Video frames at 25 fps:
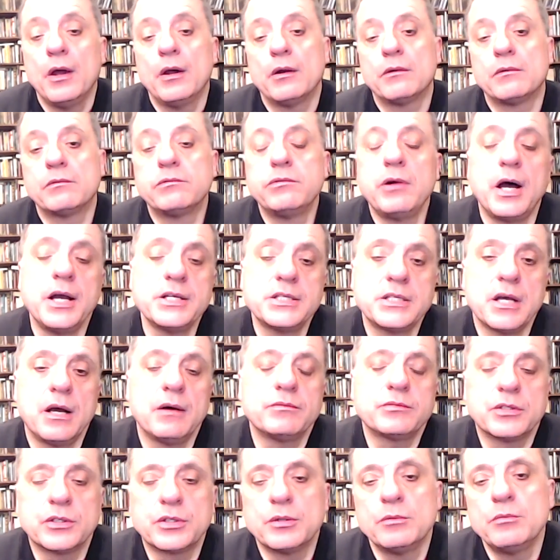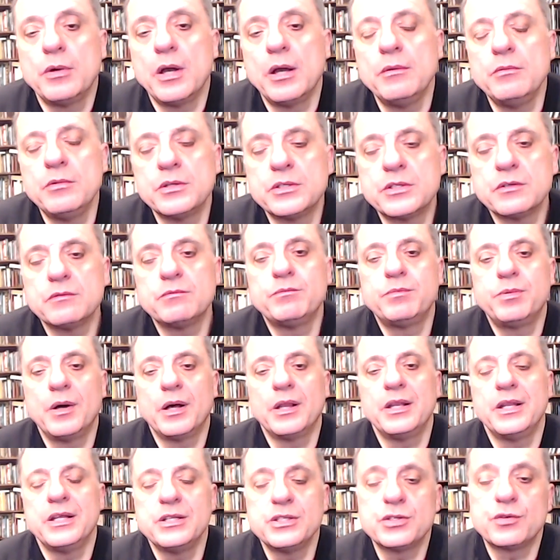right up to the moment of
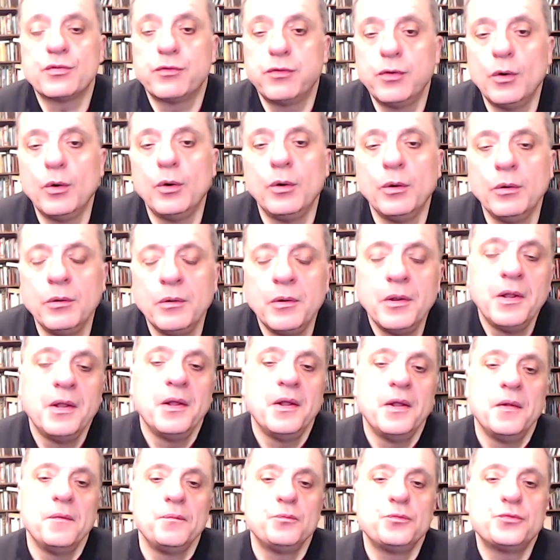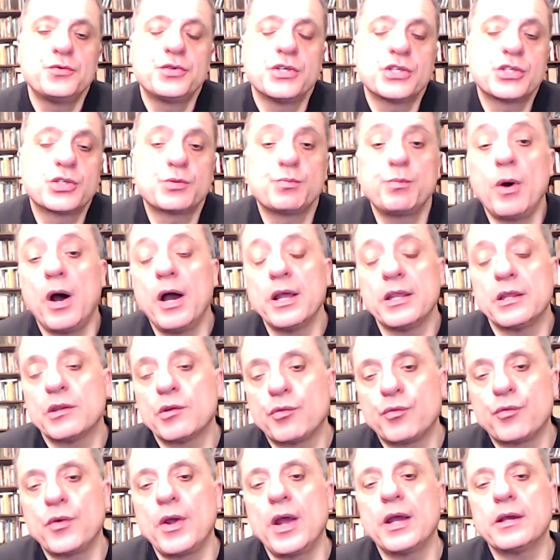Berlin's fall, despite the
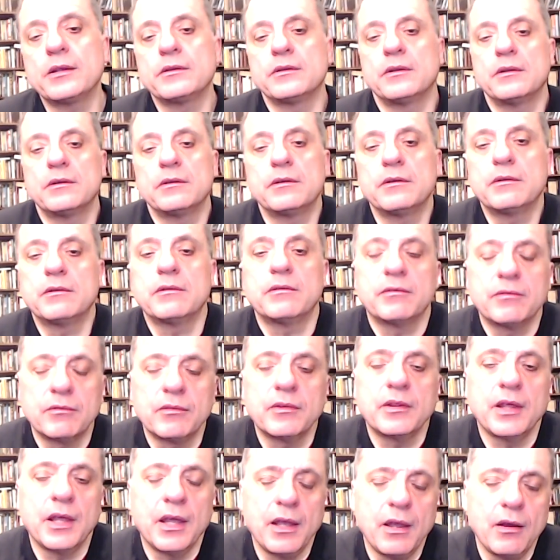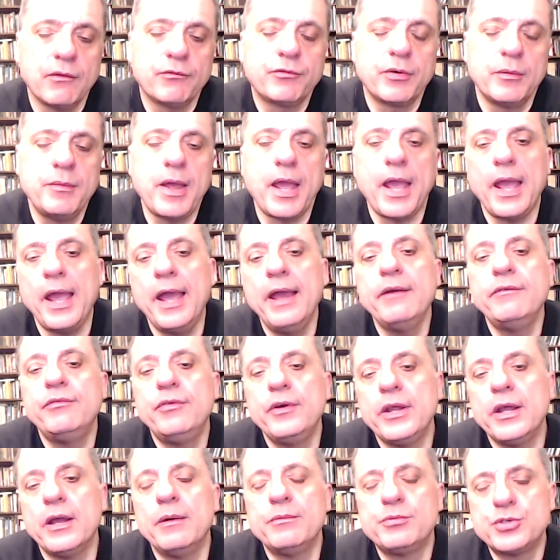fact that from
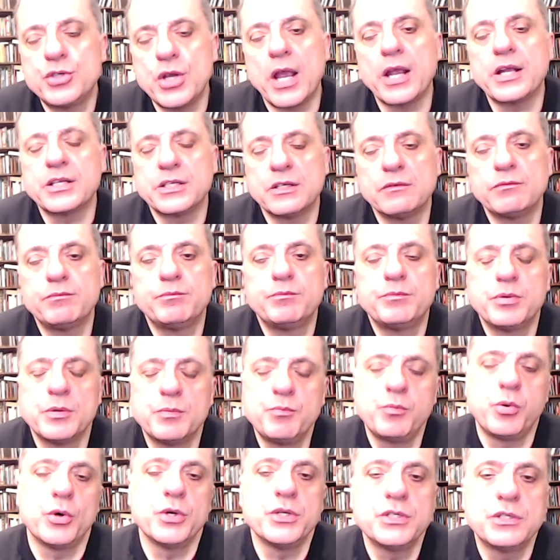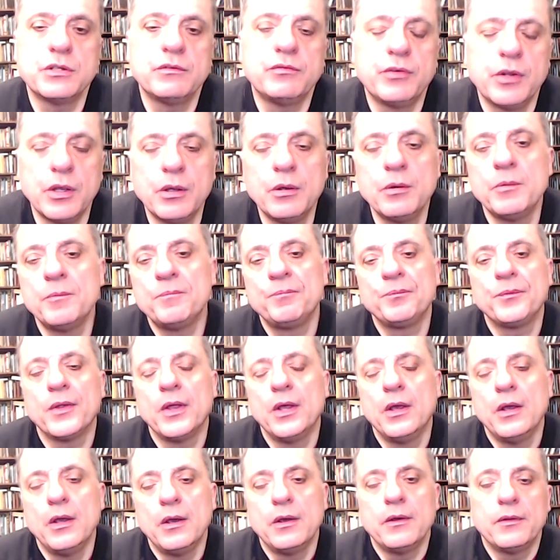every objective point of view,
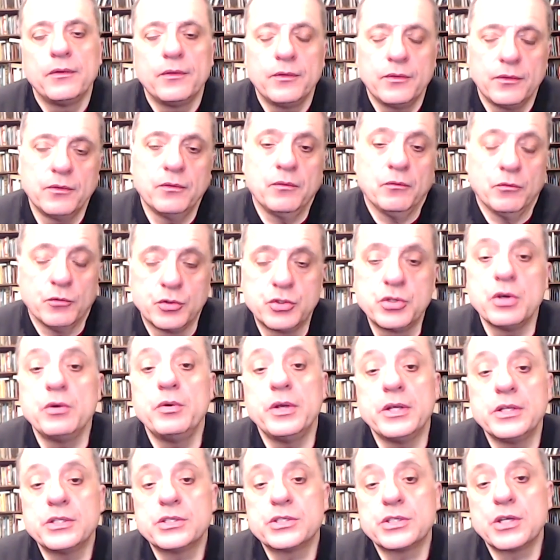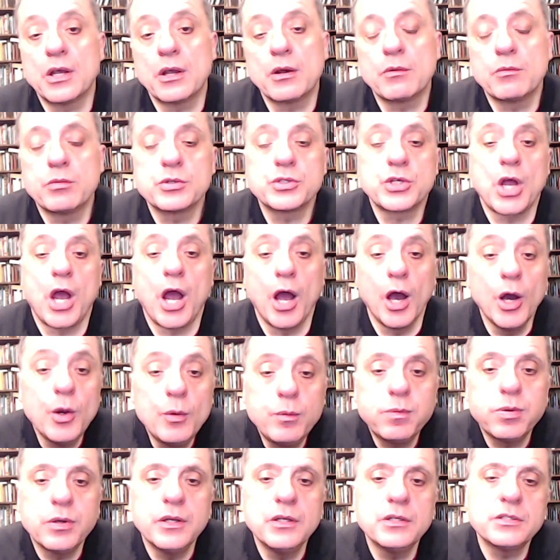doing so was
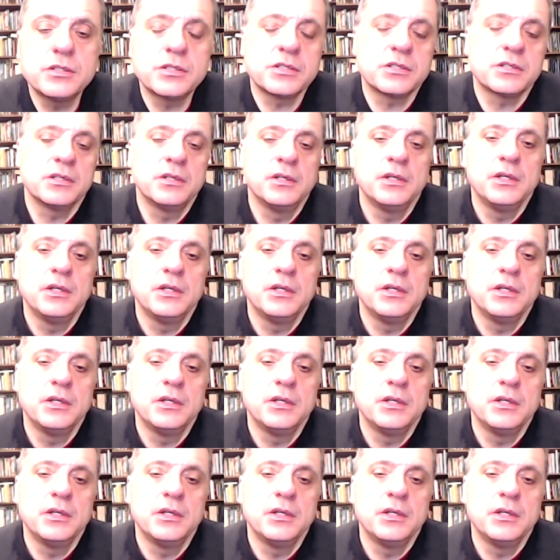hopeless,